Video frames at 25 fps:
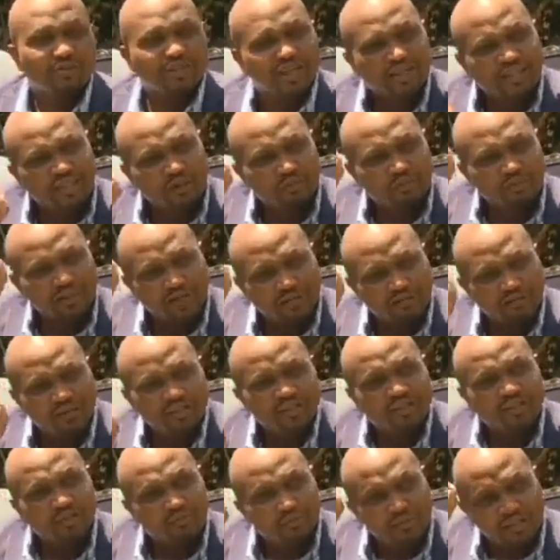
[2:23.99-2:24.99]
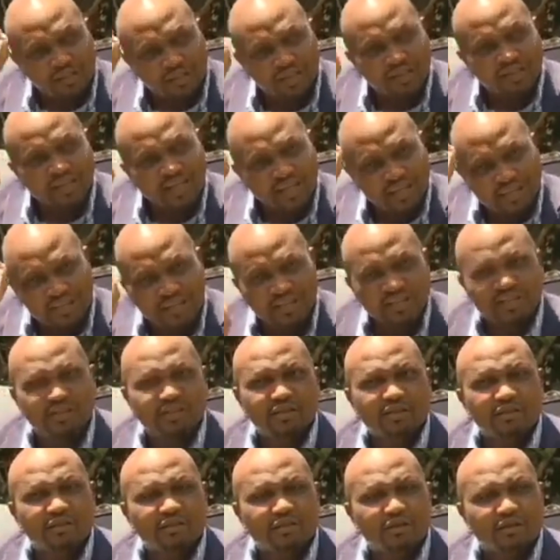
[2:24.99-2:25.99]
Musalia Mudavadi represents a
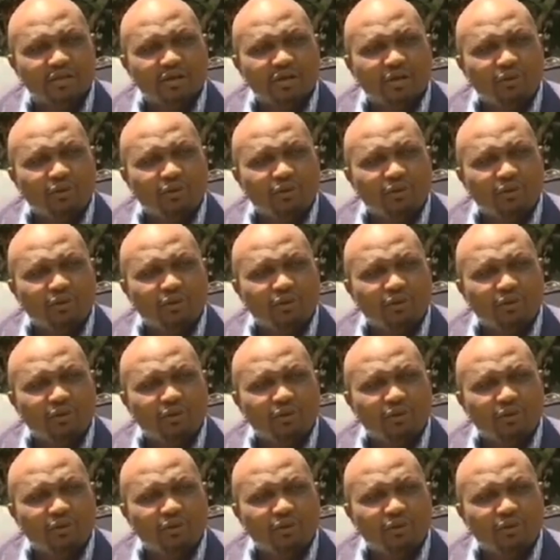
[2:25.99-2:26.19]
risk.